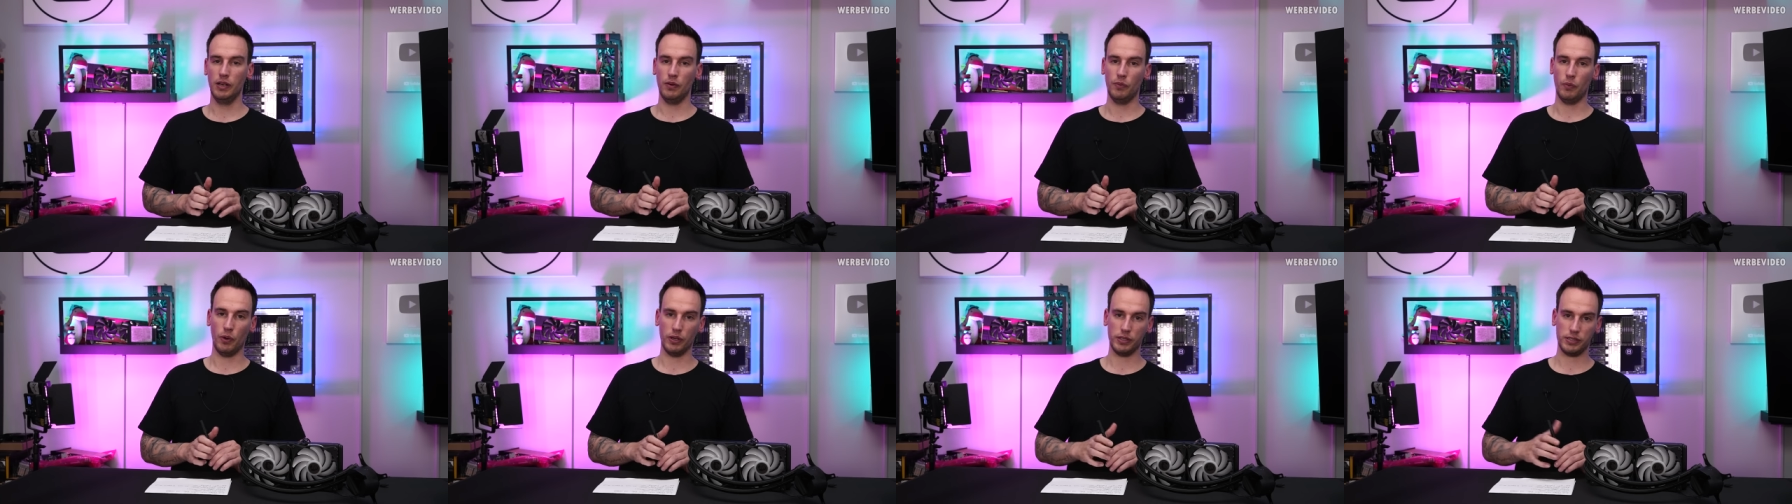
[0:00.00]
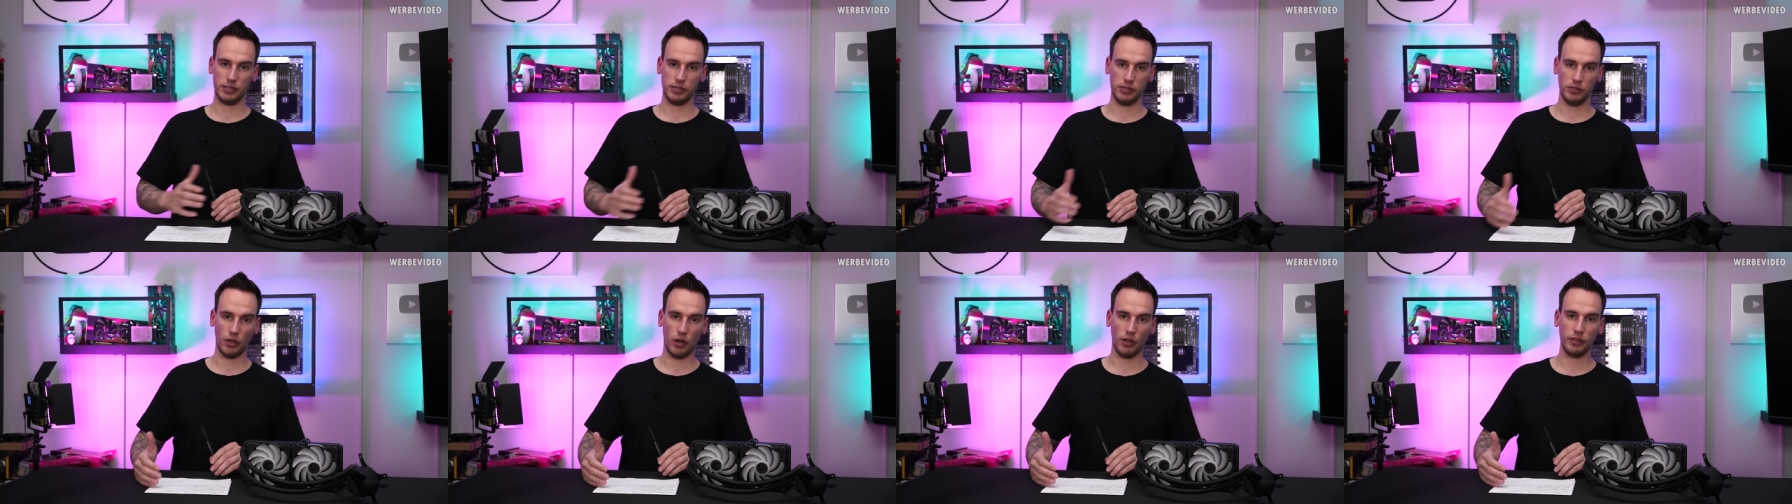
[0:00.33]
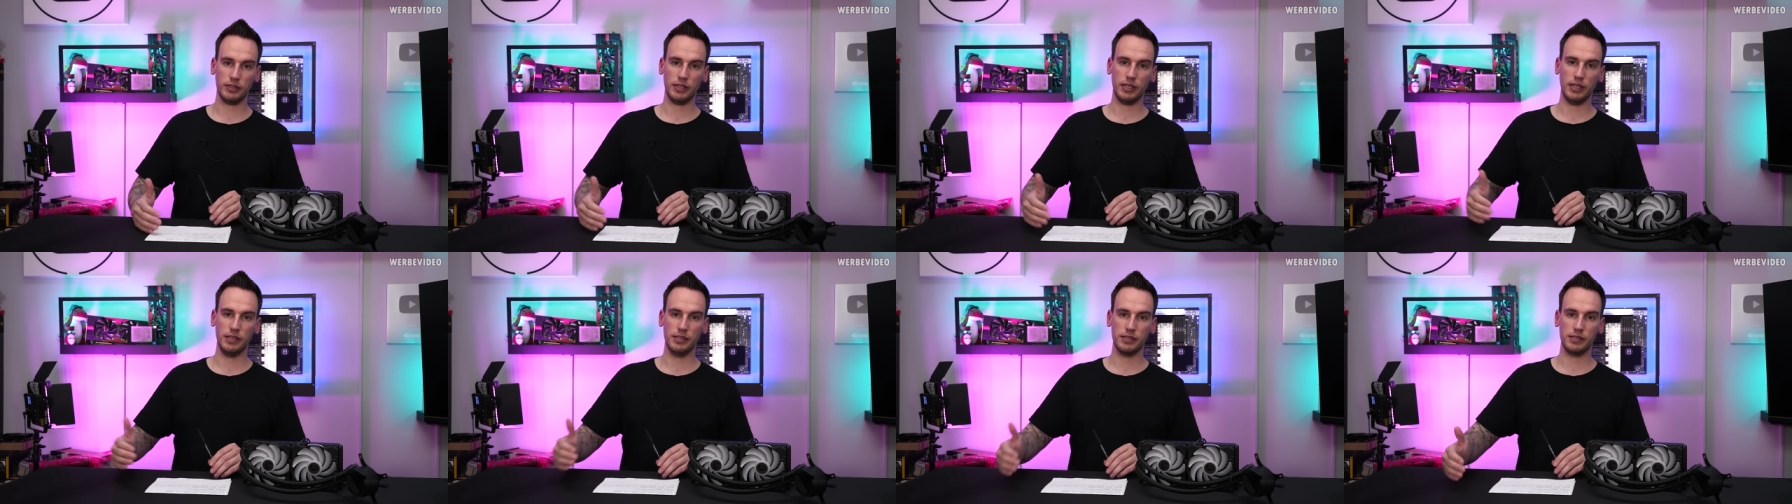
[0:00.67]
was
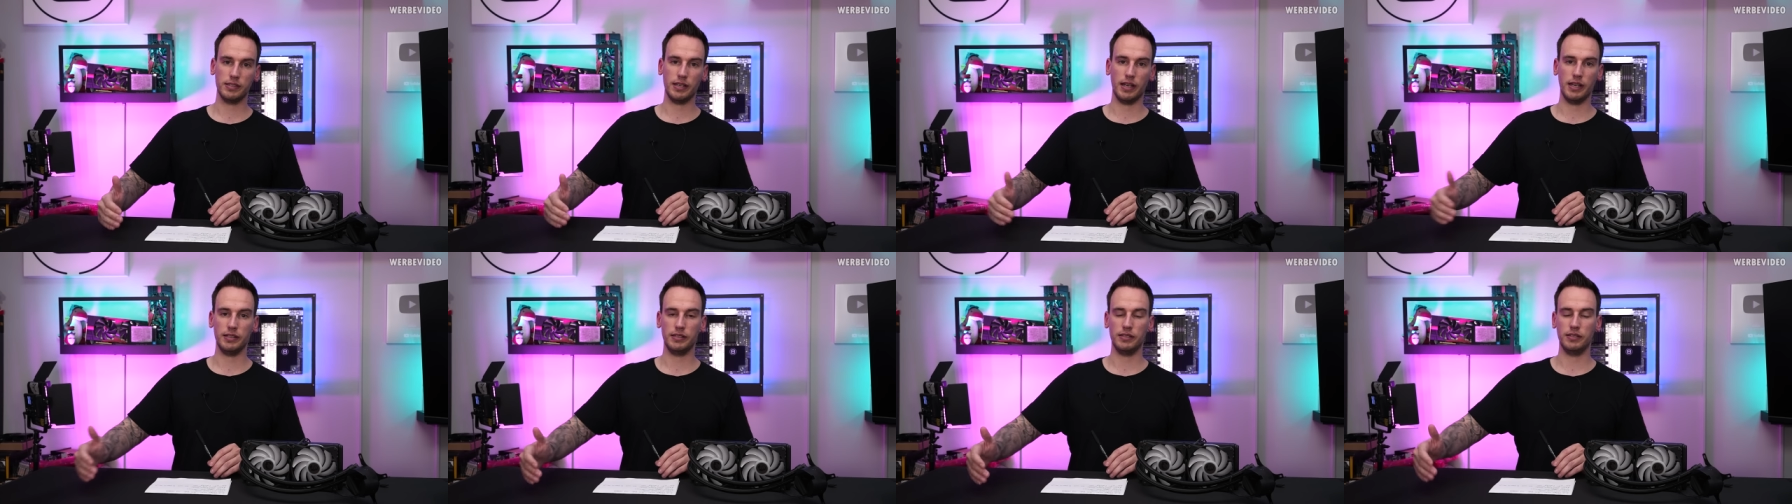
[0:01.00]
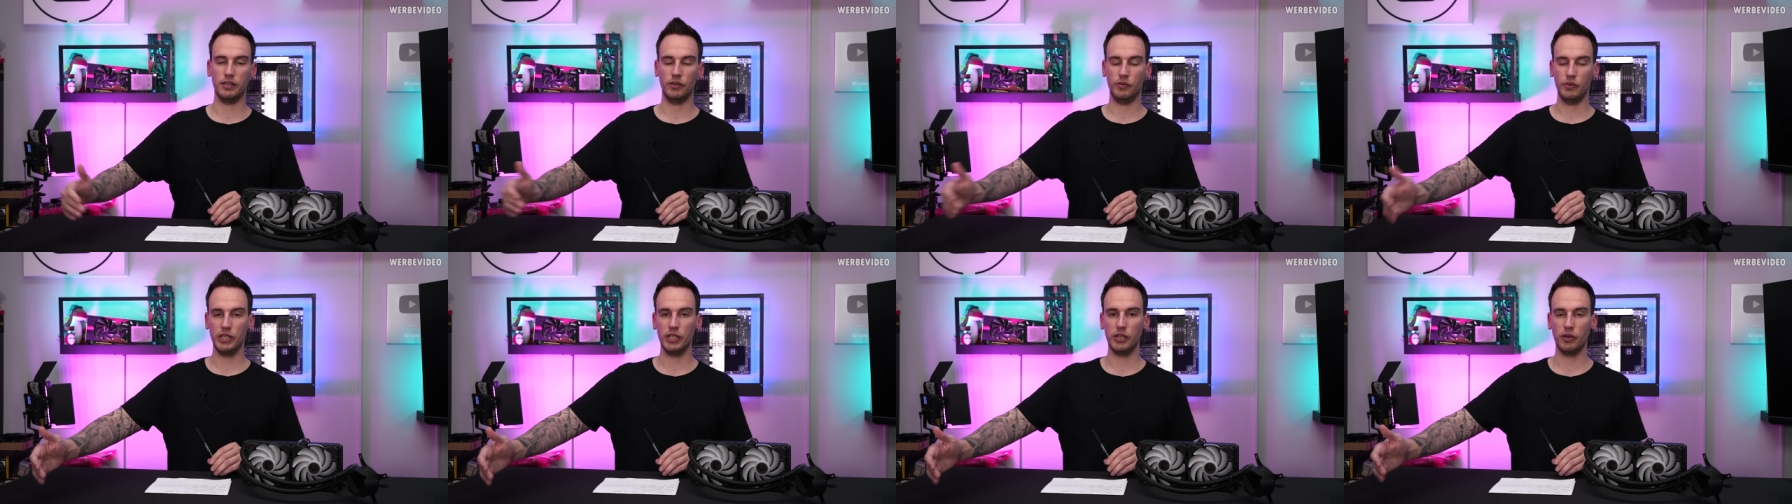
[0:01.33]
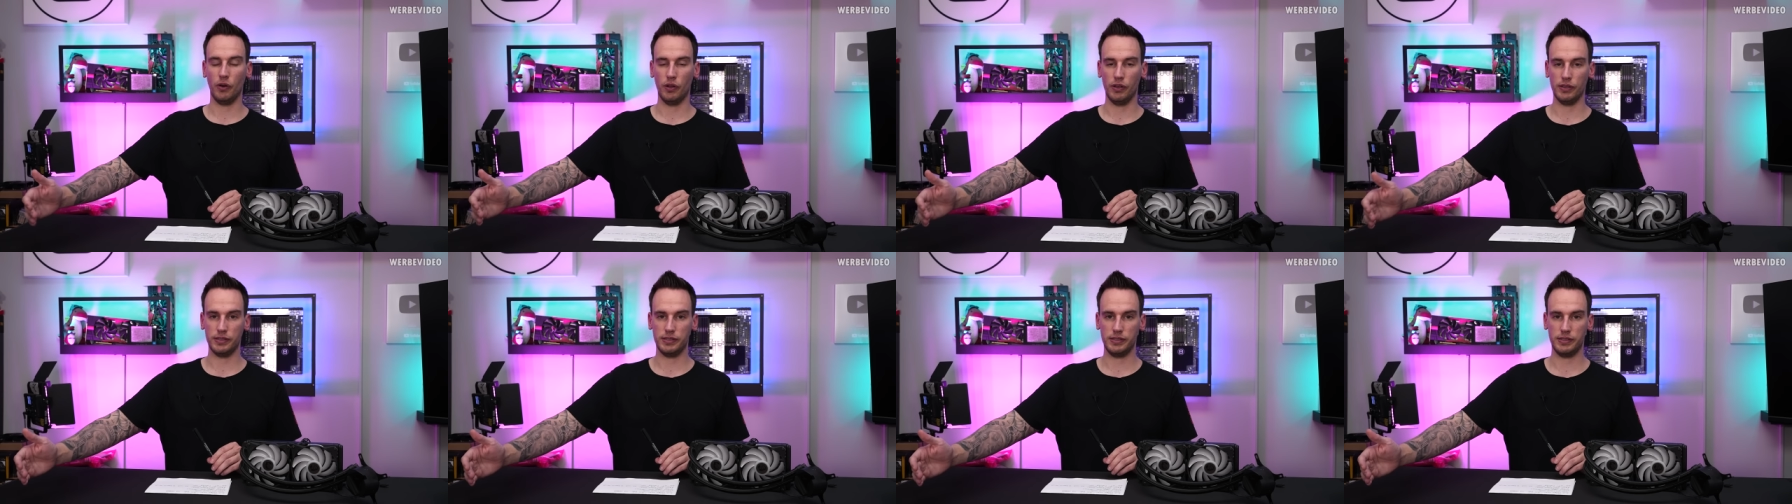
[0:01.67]
not inside the
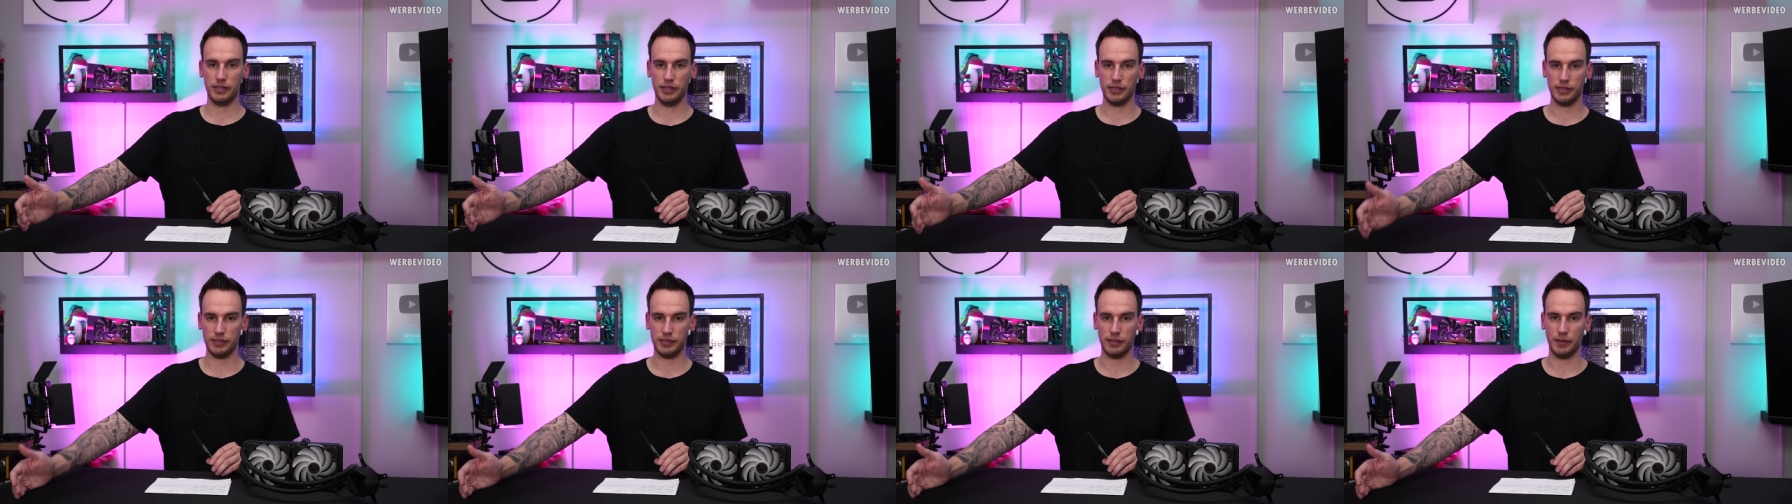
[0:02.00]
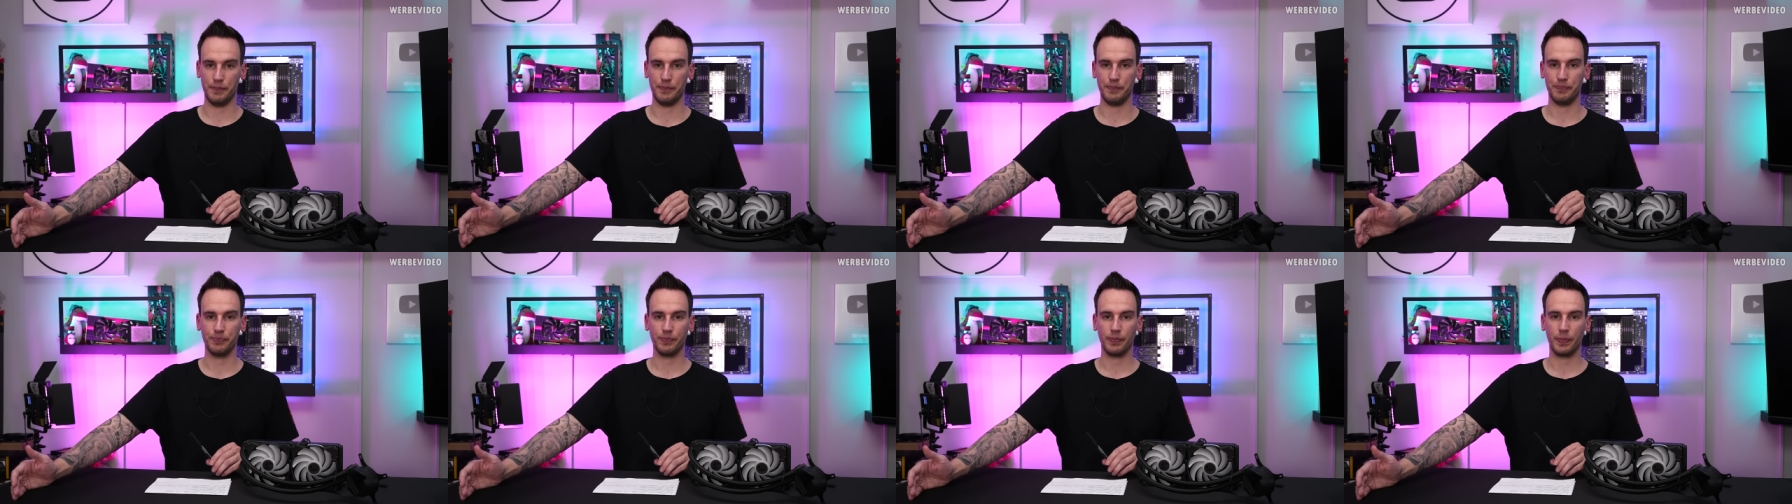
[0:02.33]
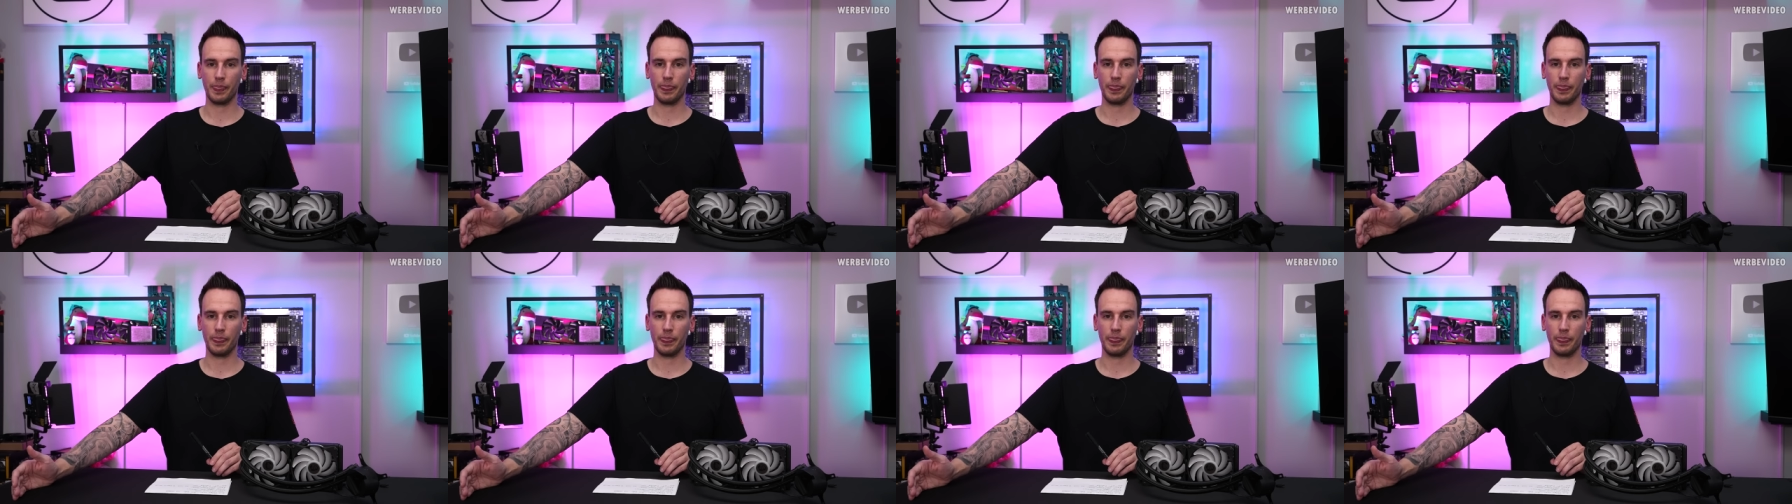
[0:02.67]
recall system.